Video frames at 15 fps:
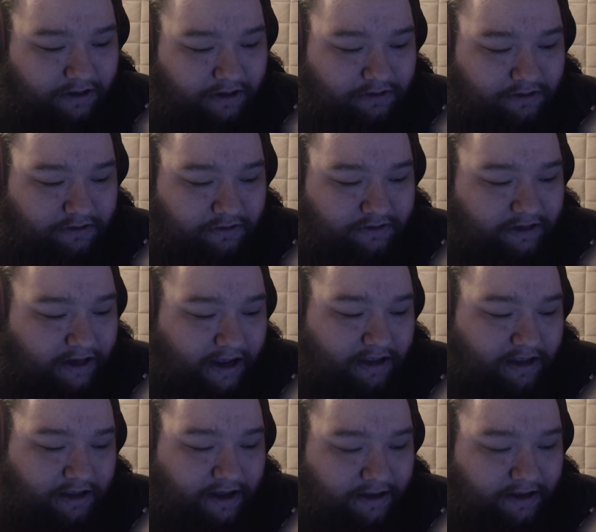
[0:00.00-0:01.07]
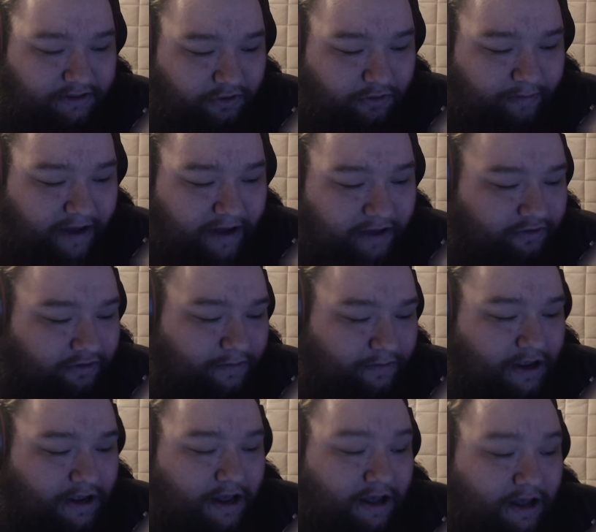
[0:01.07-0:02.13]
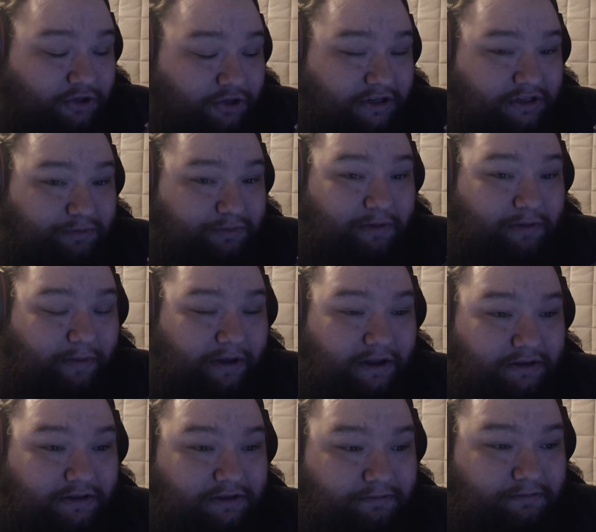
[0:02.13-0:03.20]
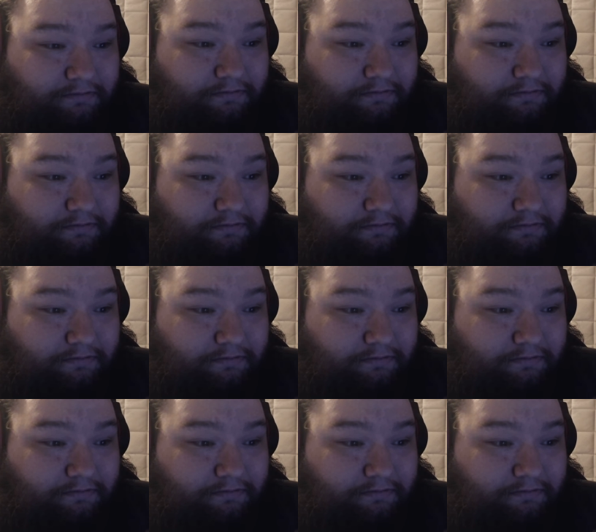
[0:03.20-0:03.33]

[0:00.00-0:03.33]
and so I was like, I can't ask to go to the bathroom, so I just peed my pants,